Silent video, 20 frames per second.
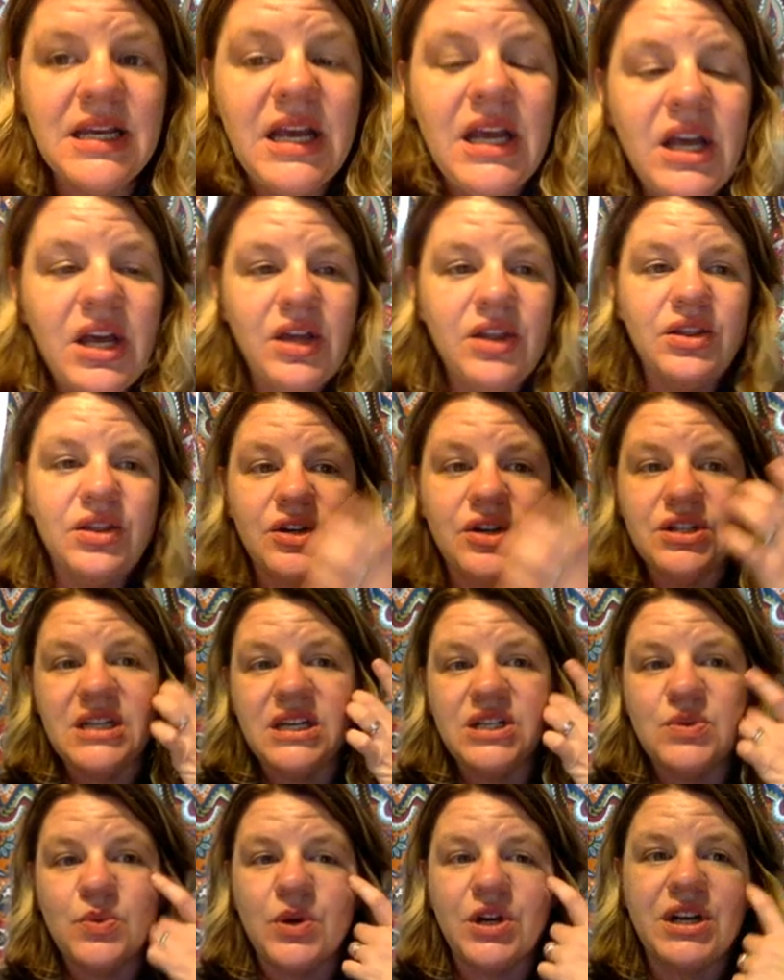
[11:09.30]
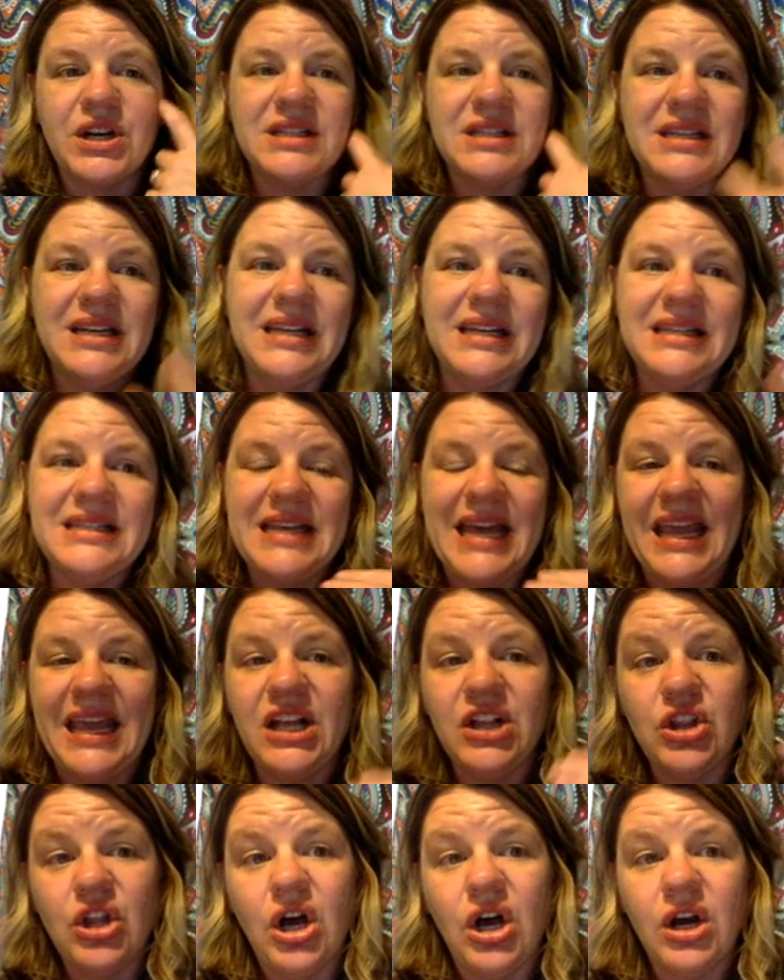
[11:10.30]
Thursday's work is going to take
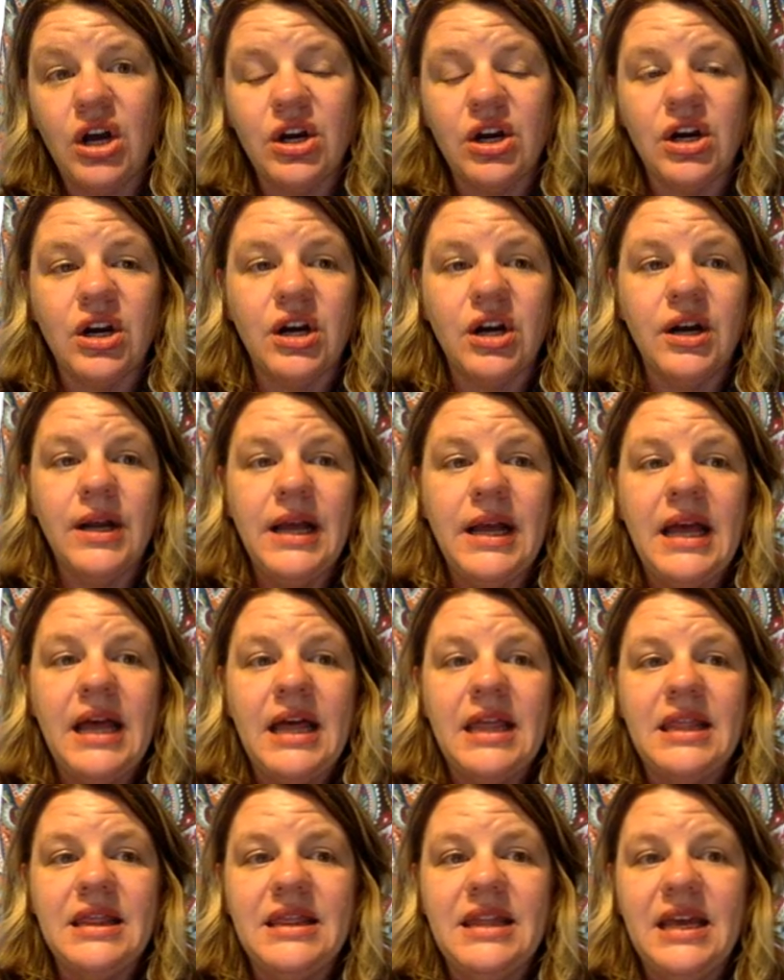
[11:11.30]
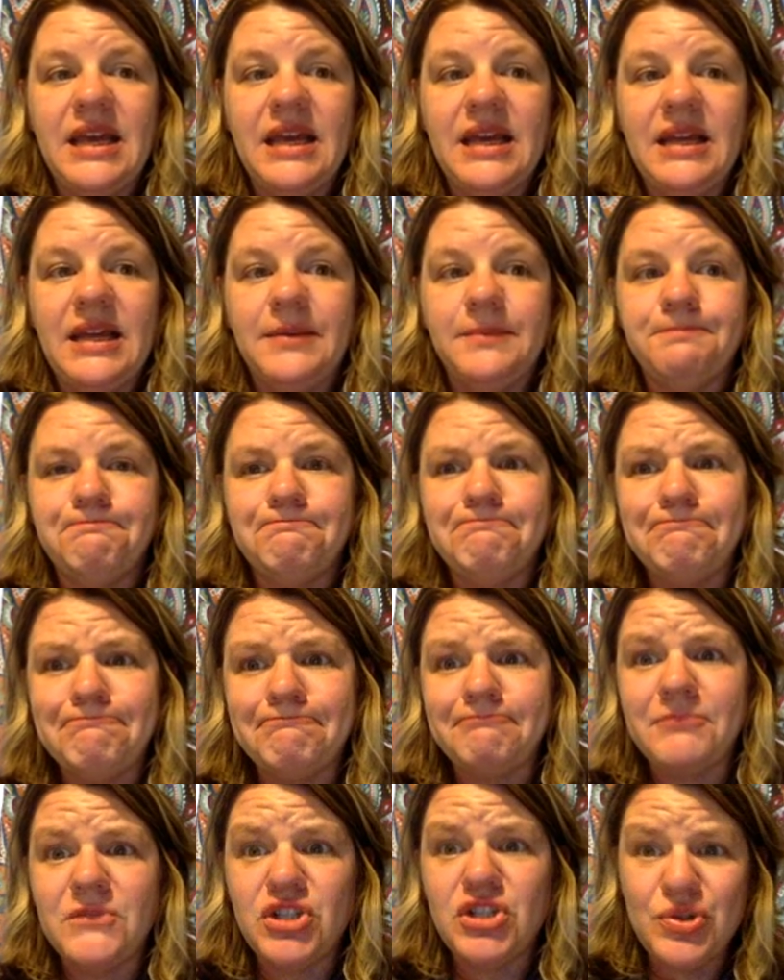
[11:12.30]
longer than
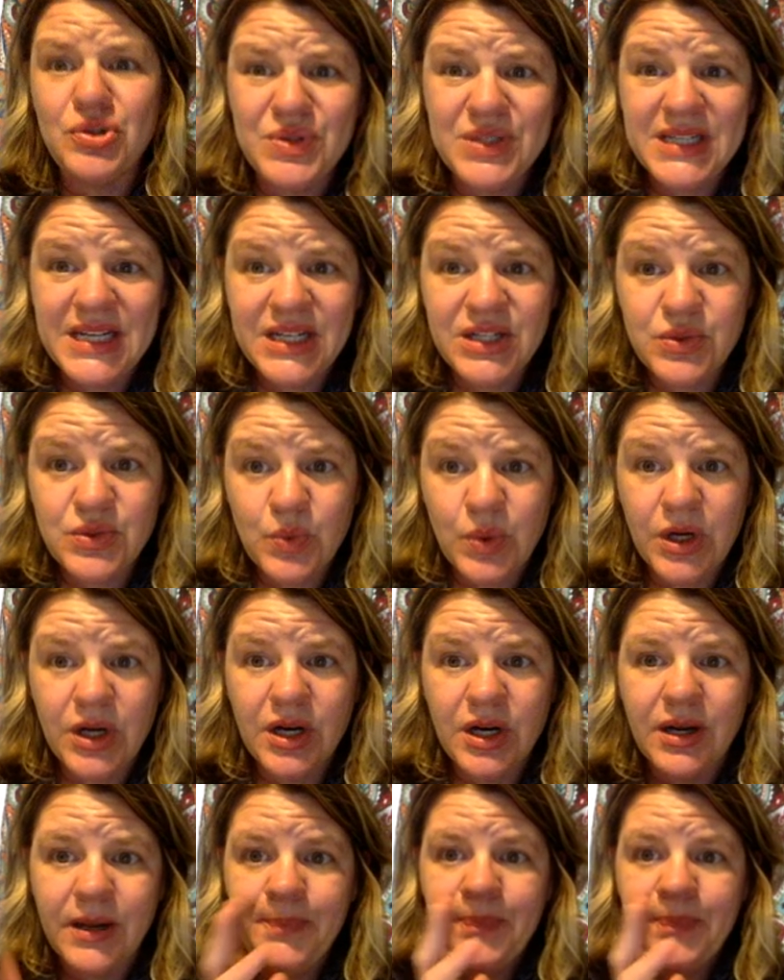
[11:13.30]
Tuesday's work,